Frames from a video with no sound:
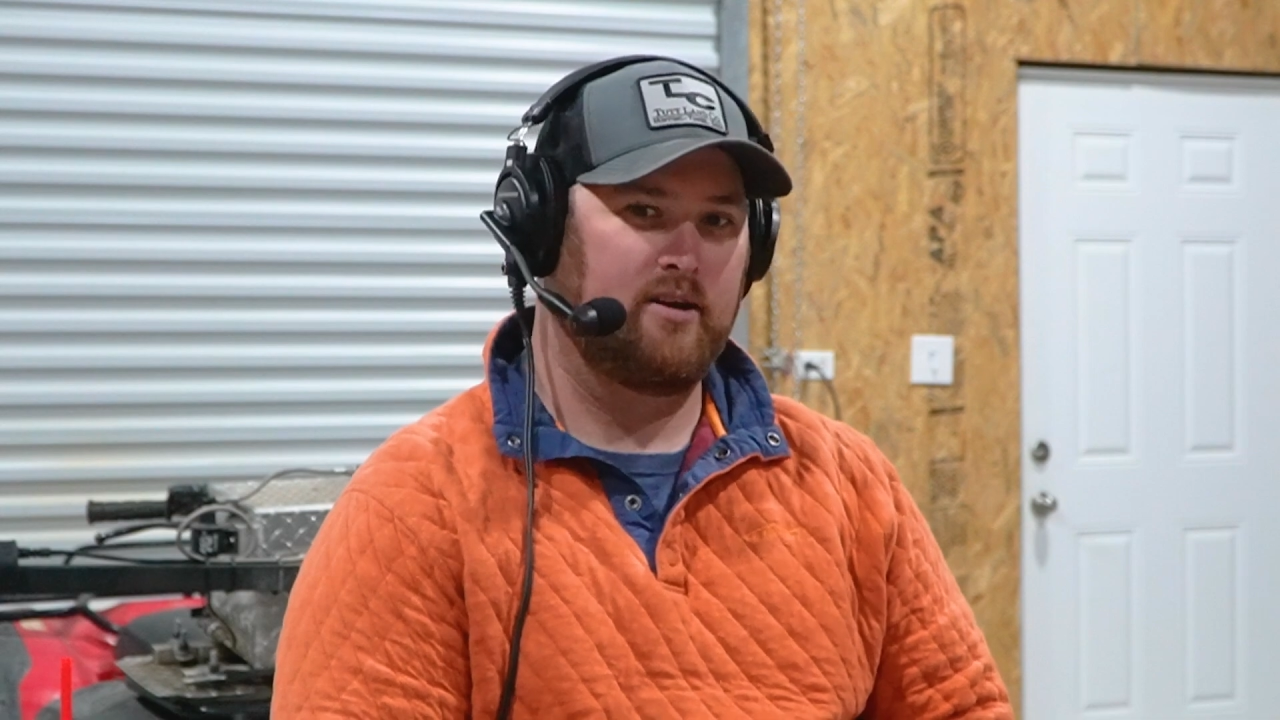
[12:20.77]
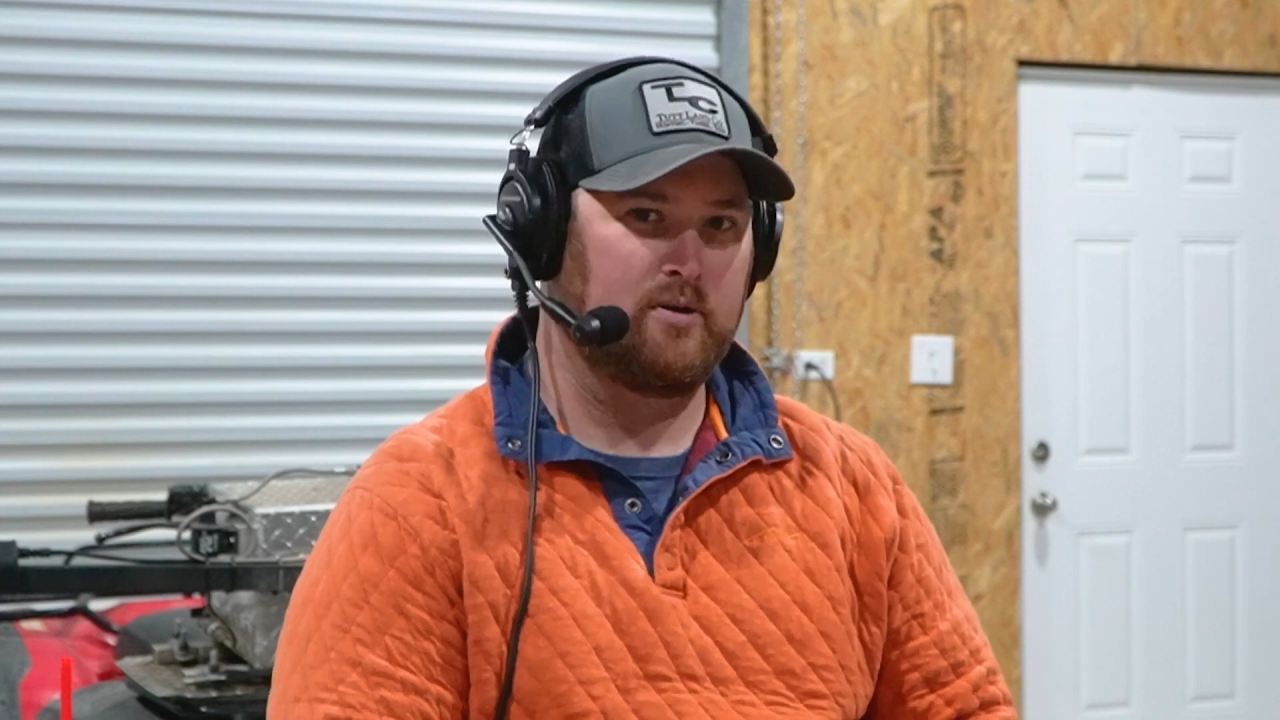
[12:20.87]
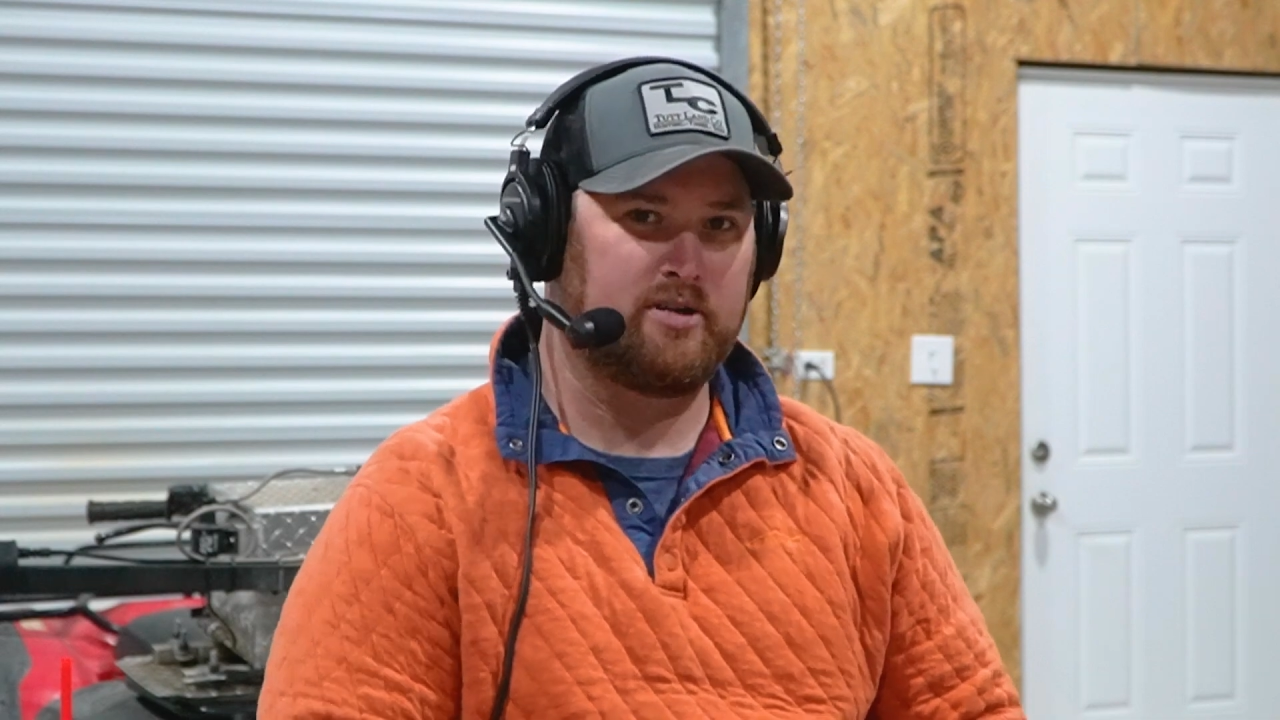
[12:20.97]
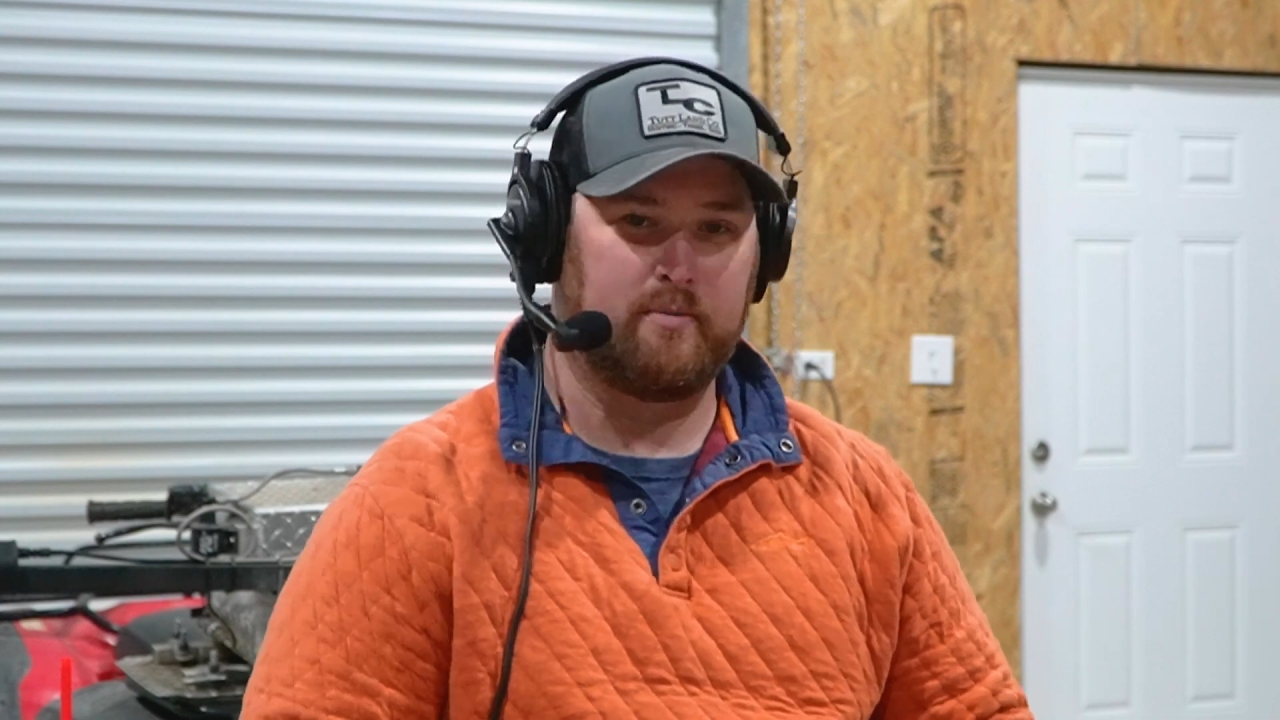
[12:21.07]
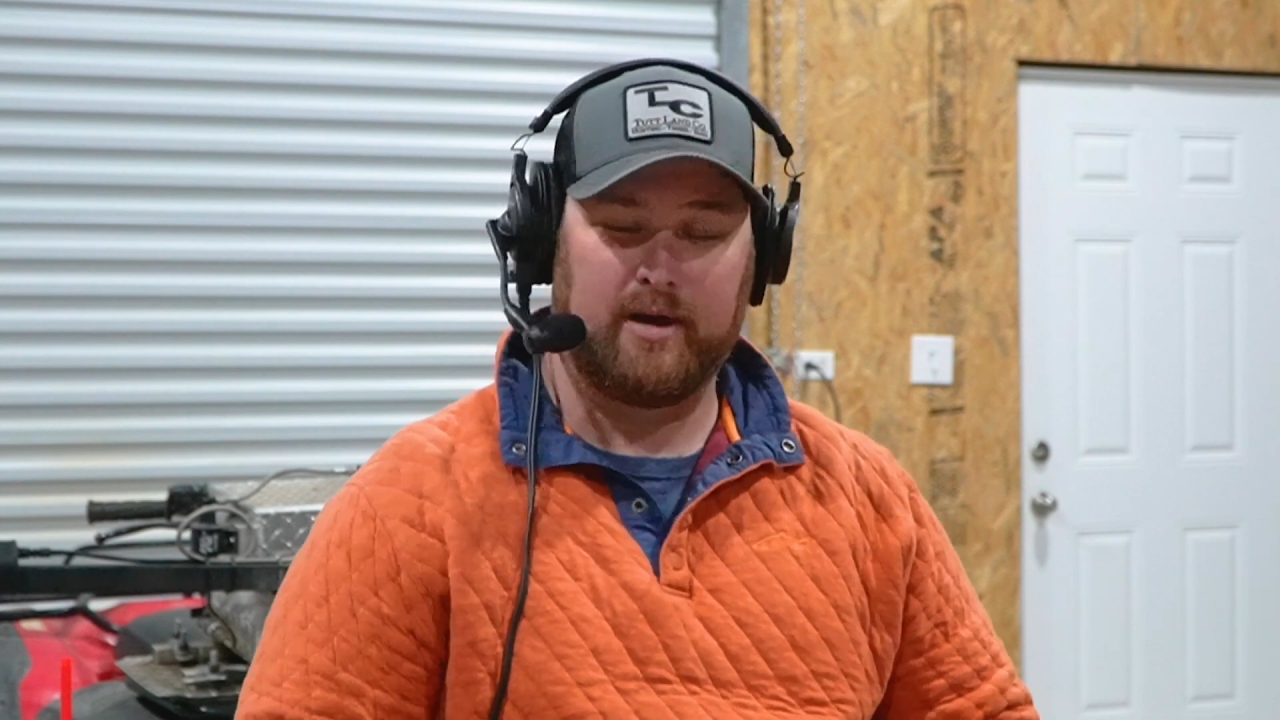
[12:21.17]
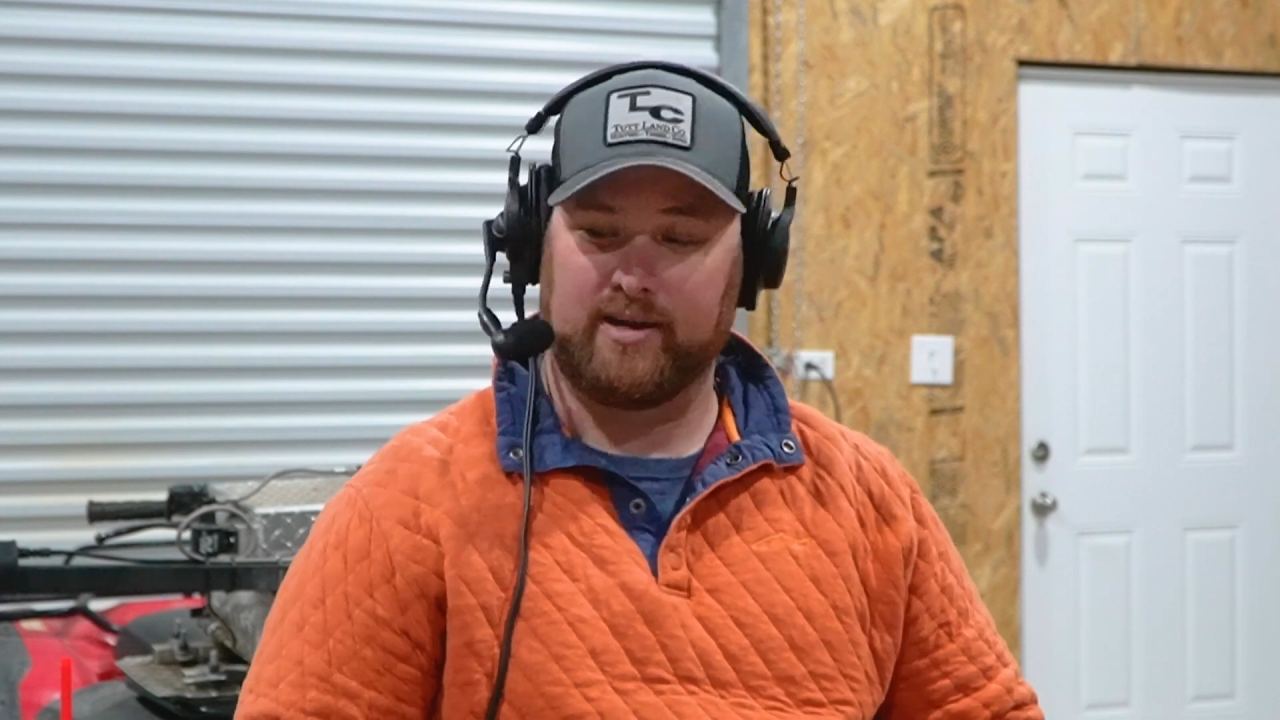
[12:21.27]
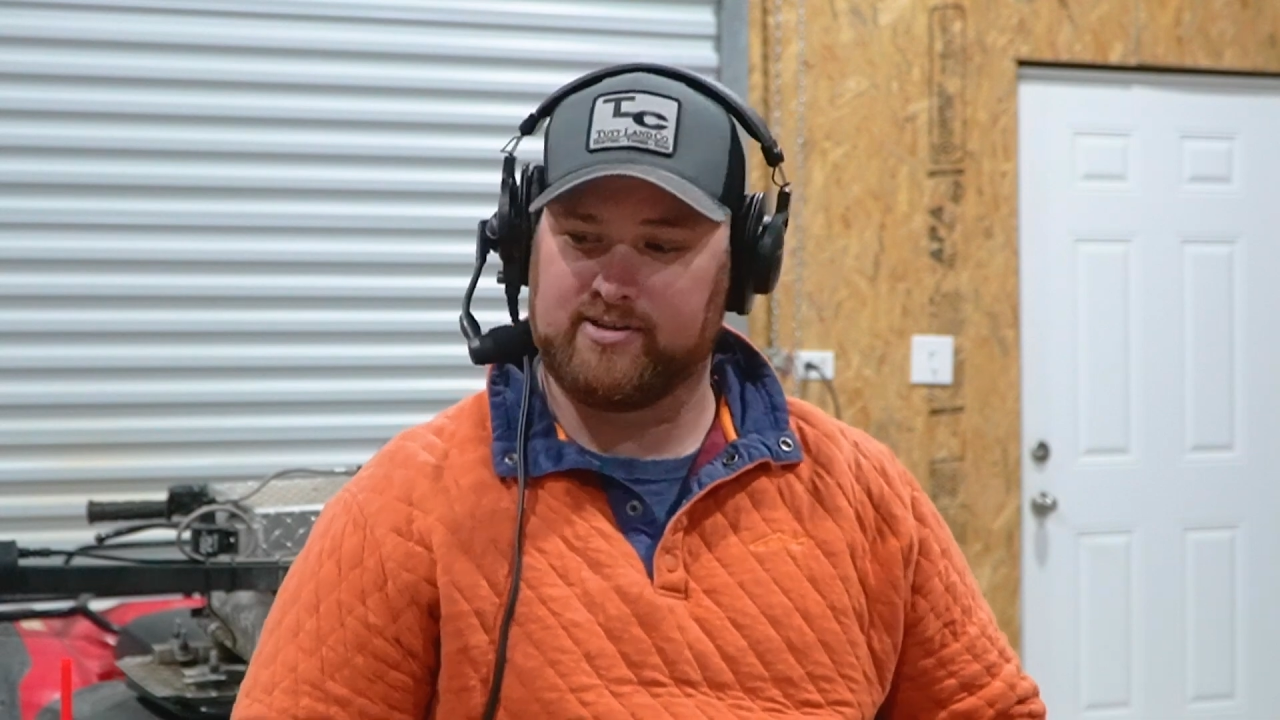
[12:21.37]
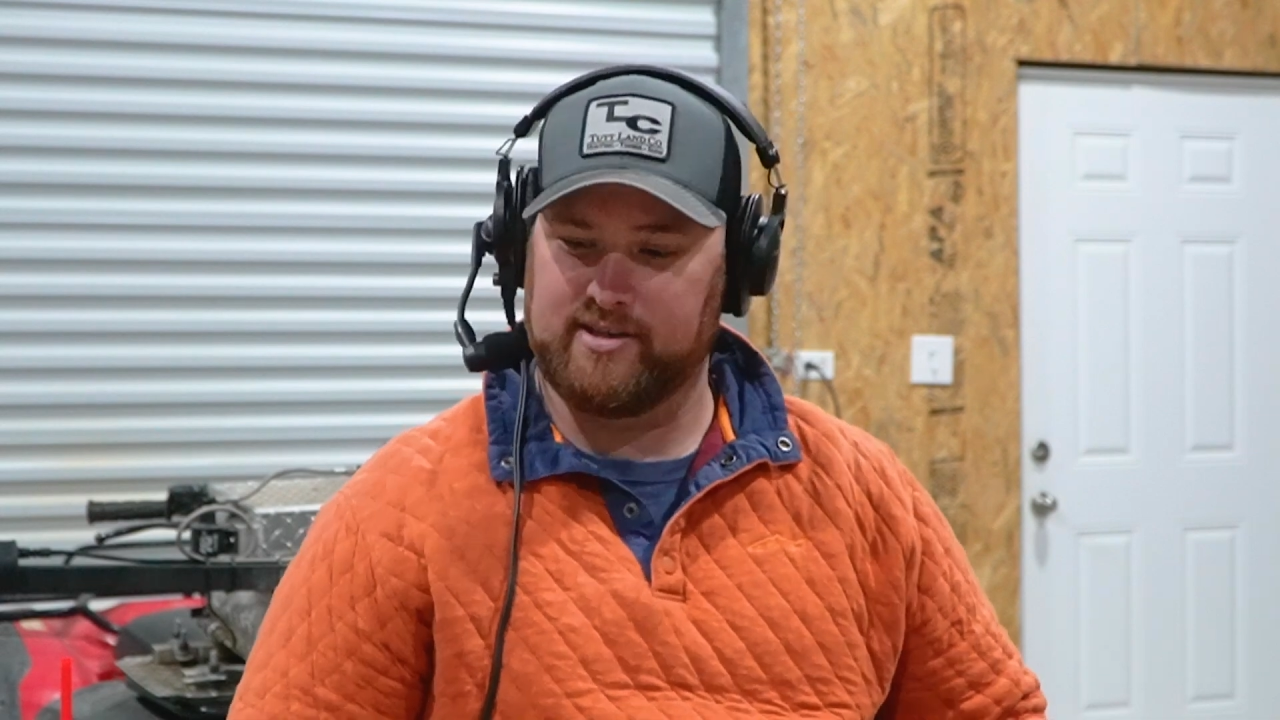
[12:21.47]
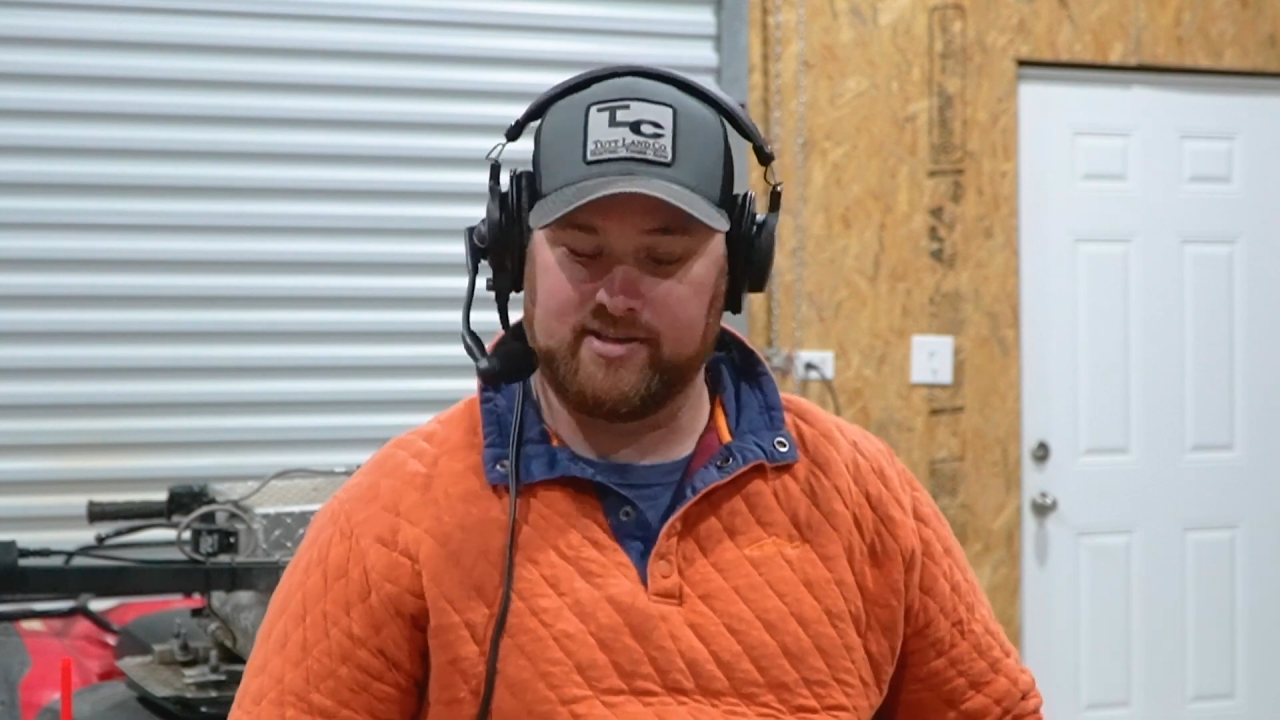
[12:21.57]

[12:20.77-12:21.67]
which everybody can see,